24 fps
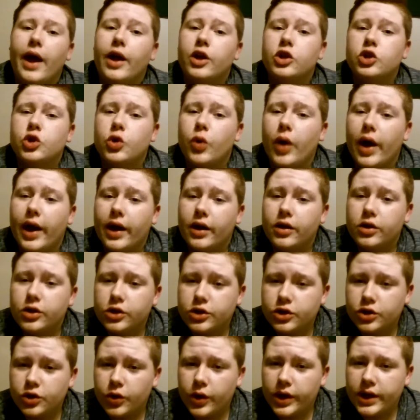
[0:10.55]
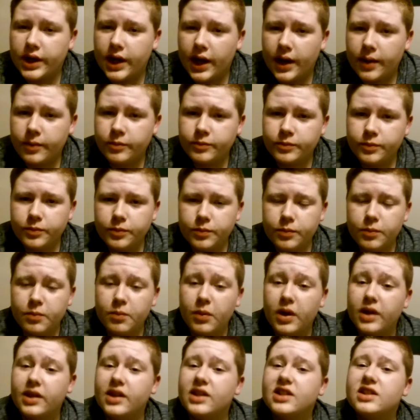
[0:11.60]
the Andrew Angler story time,
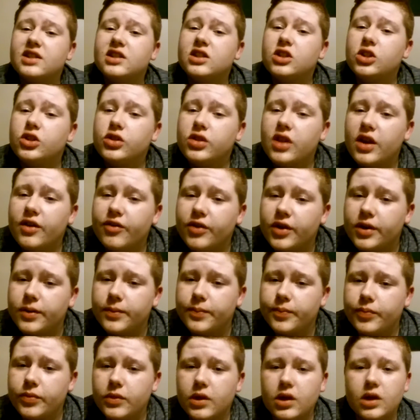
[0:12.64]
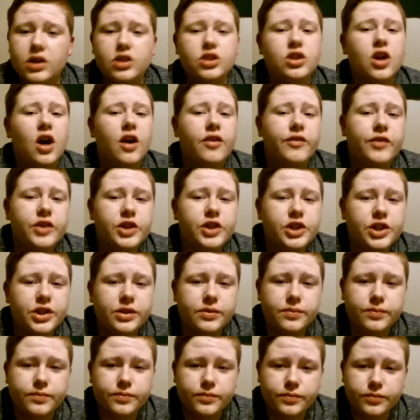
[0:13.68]
but this is a little different. It's about fishing.